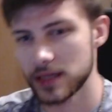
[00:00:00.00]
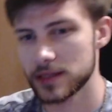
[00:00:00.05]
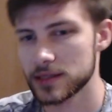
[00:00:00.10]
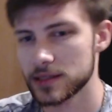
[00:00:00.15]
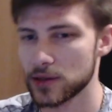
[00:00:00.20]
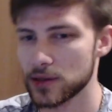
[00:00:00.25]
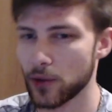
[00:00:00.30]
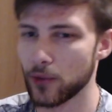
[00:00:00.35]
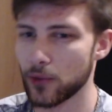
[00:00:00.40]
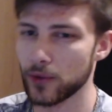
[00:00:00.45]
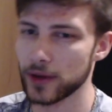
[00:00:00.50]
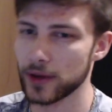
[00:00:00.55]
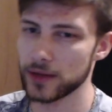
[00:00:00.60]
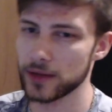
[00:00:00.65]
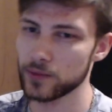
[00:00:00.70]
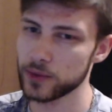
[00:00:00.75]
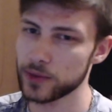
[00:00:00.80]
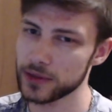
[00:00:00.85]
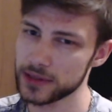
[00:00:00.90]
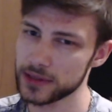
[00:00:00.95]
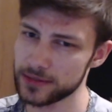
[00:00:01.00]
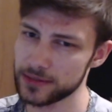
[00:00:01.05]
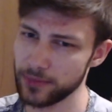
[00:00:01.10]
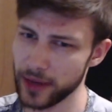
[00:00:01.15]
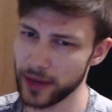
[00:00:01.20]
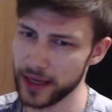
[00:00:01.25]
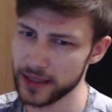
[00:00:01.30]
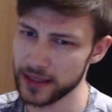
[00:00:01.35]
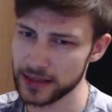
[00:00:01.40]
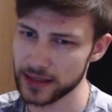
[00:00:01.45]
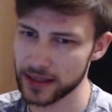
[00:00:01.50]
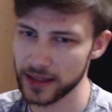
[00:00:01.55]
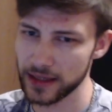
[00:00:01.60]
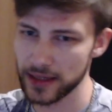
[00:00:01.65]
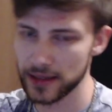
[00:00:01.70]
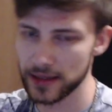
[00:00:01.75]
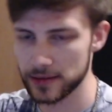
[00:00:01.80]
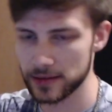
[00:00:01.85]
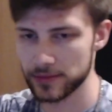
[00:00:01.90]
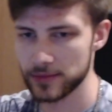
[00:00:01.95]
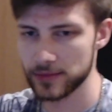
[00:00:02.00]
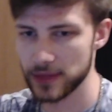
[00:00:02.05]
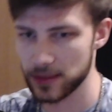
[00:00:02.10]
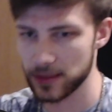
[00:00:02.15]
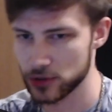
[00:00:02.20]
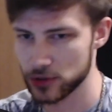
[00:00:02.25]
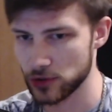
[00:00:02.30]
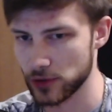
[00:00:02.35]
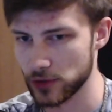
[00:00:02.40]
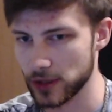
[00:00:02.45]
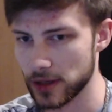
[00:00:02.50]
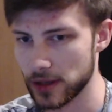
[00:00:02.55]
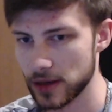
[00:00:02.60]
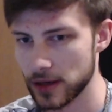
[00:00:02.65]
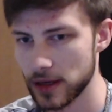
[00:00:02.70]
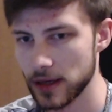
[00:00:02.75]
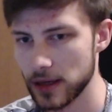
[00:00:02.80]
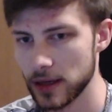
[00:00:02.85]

Oh, it was basically, let me show you here.